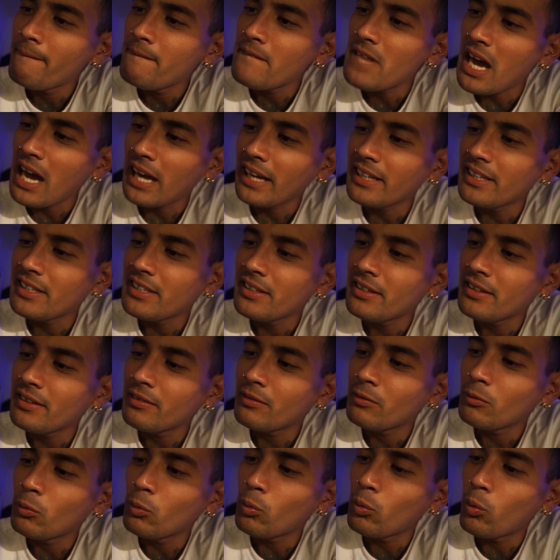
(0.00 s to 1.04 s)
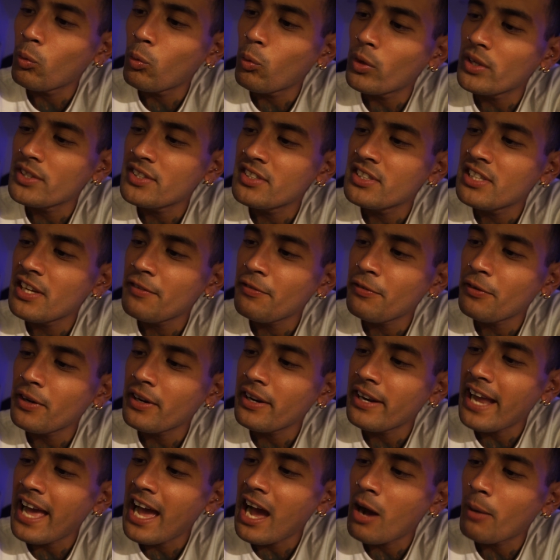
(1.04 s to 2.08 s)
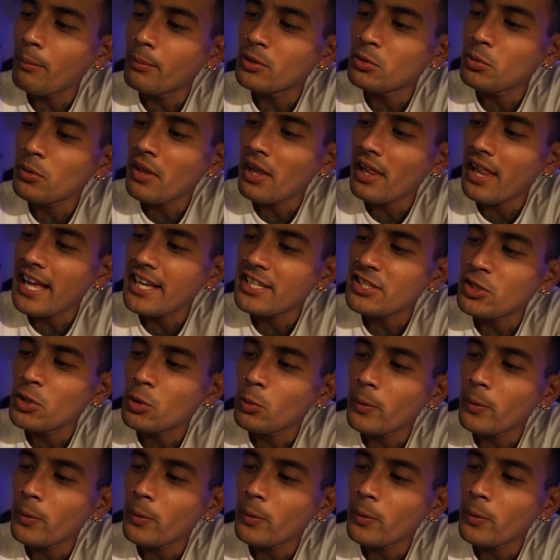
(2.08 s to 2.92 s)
I can. What's different now between the last 2